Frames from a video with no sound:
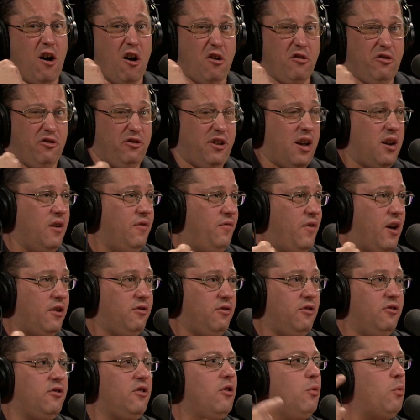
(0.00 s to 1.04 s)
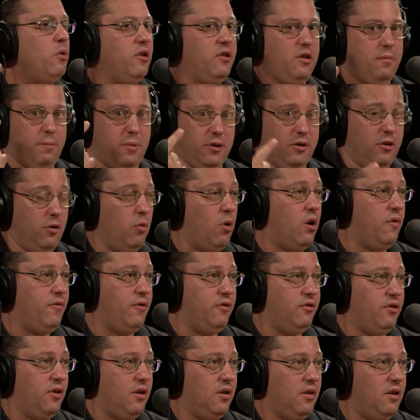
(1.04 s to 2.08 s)
understand investors and they're willing to put the
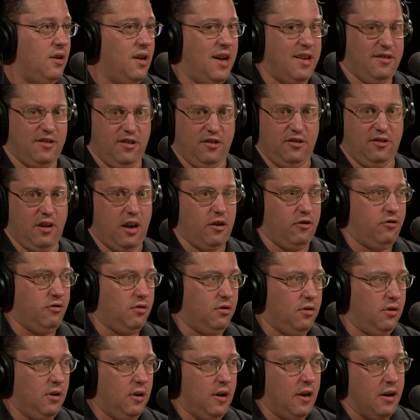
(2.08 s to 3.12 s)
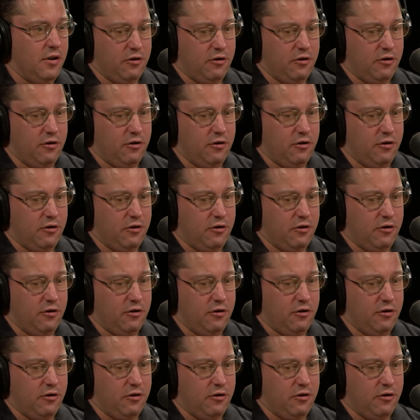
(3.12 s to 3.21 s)
offers in is essential.